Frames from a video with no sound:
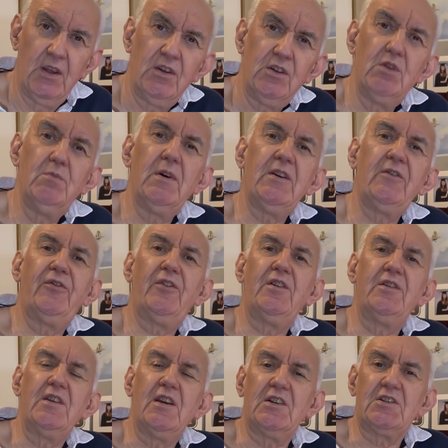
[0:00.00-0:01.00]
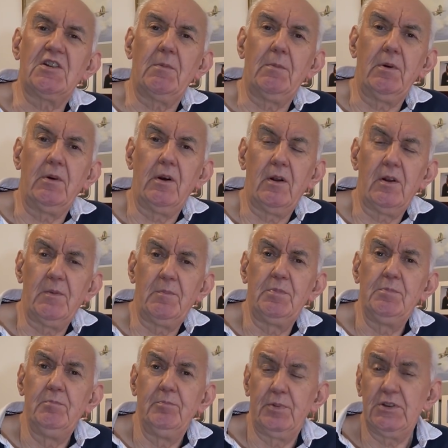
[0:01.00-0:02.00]
You may find the SWR,
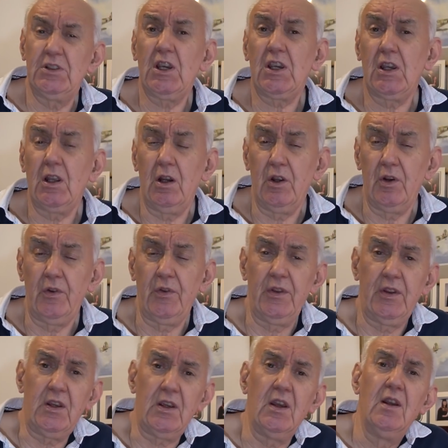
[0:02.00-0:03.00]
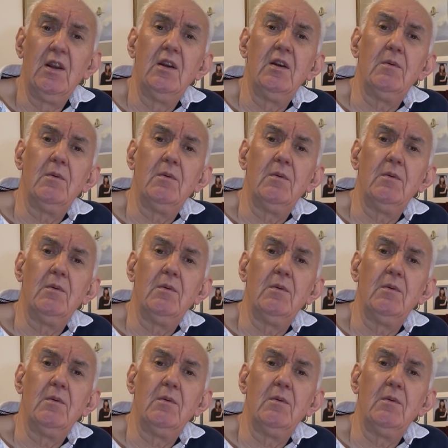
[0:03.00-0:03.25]
particularly on the